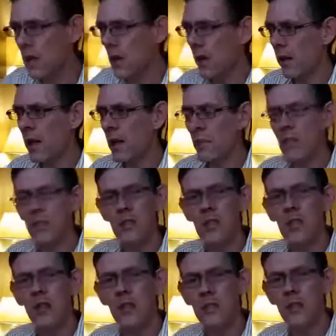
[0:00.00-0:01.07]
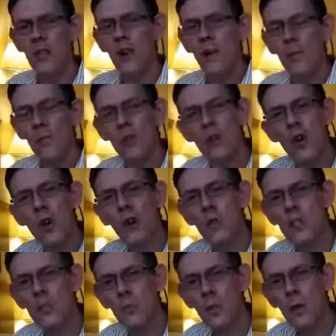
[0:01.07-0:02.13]
then I can be seen as a
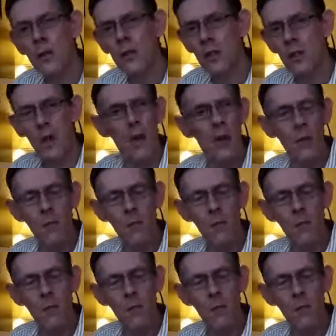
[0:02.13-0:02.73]
generous person.